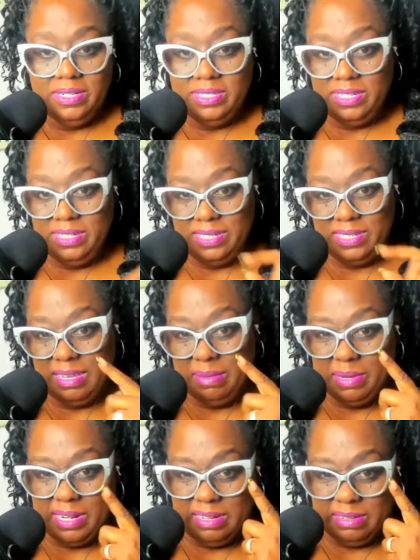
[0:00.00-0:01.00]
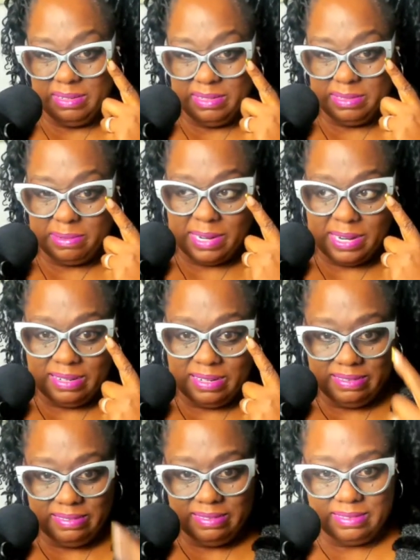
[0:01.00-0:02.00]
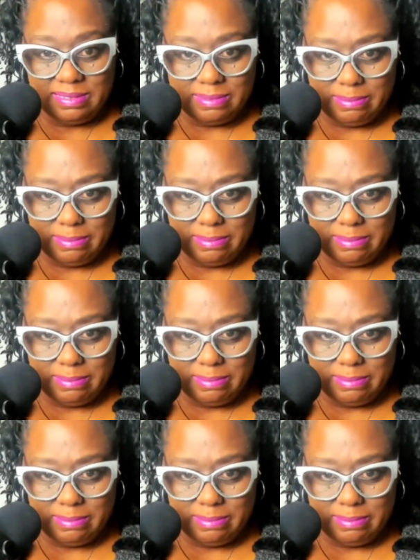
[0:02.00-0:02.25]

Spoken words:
She just gave me that little dry look.